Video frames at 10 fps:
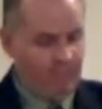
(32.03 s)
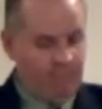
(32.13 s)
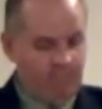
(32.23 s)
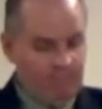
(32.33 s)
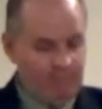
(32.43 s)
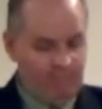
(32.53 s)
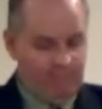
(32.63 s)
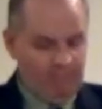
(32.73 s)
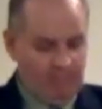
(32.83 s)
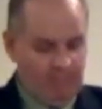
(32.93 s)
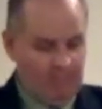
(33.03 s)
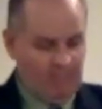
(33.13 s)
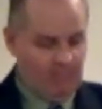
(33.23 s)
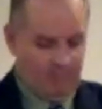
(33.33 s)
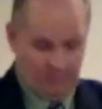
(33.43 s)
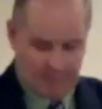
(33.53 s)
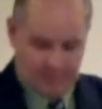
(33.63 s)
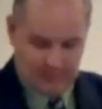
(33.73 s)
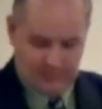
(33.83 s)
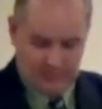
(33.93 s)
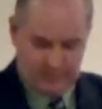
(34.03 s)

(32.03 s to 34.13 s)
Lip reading: Nothing is said.